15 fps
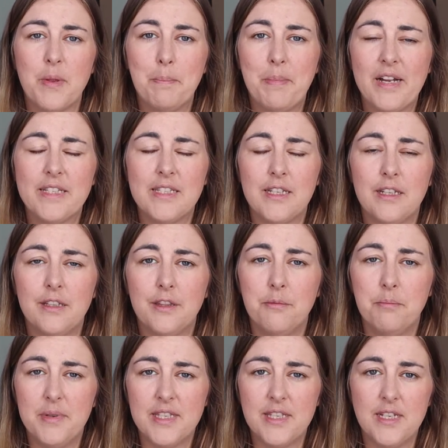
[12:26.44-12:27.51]
better
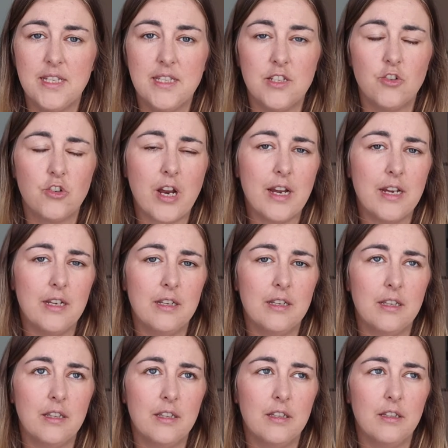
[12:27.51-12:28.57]
the business and try
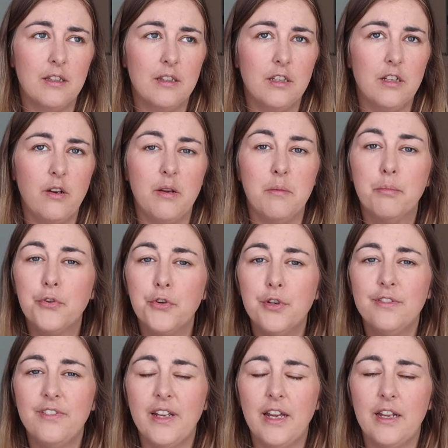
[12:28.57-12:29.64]
and, you know,
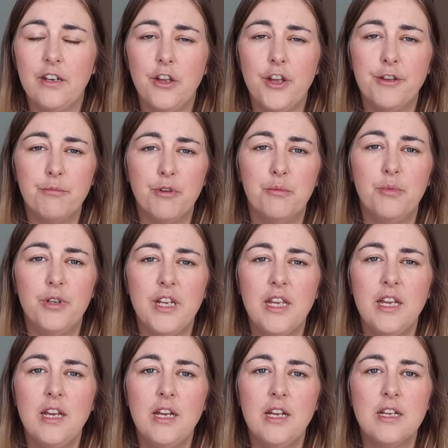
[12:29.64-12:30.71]
improve it and earn more
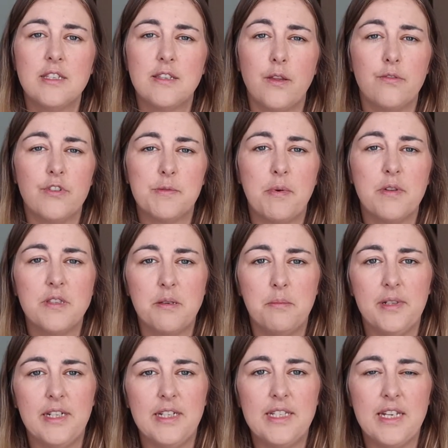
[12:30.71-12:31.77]
money. So the
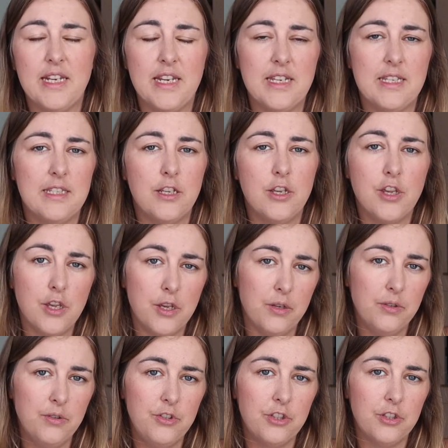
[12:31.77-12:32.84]
responsibility is
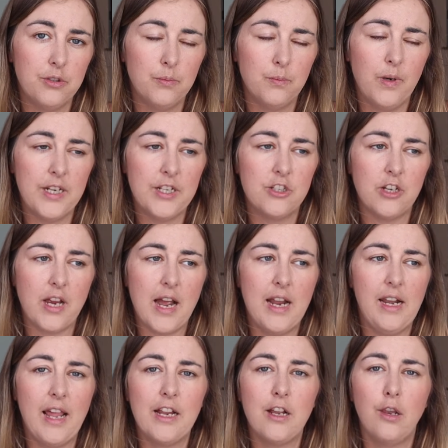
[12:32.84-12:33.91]
huge, which
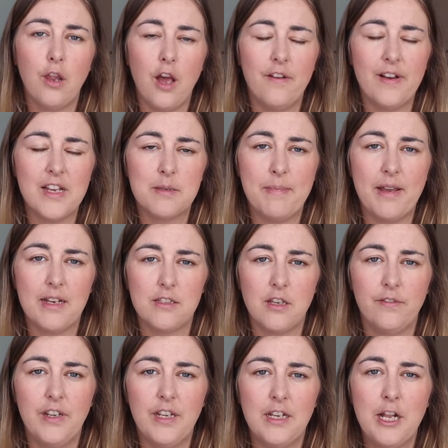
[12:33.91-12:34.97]
I like a lot of aspects
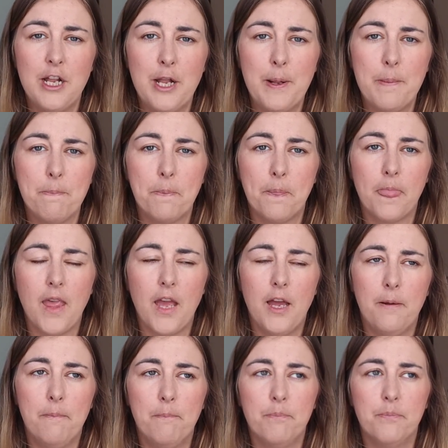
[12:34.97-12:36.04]
of it.
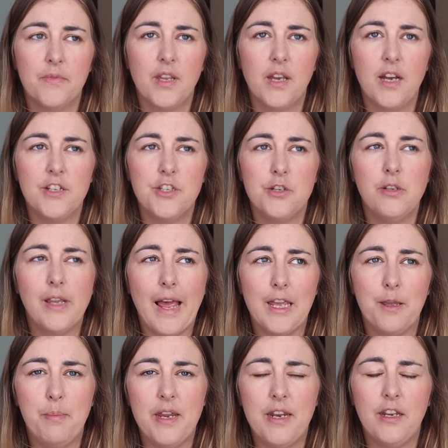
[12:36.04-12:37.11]
I do
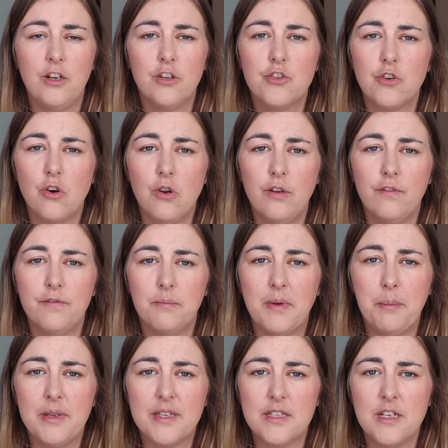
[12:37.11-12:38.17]
like being in control of
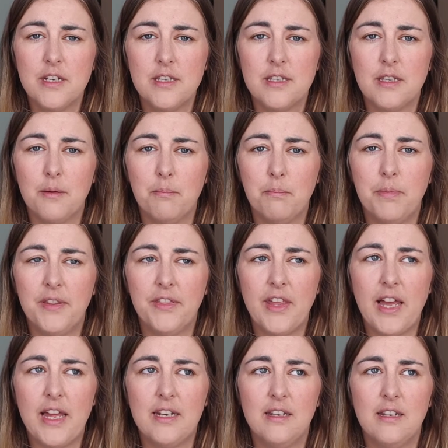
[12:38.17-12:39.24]
my business, but
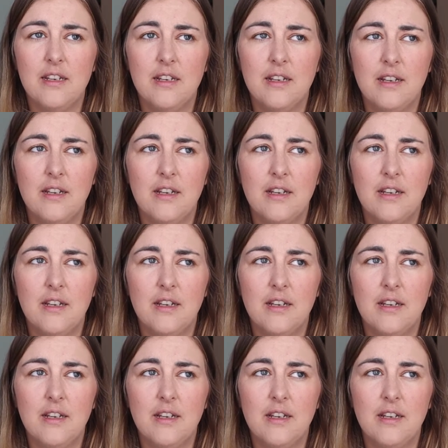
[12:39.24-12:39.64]
then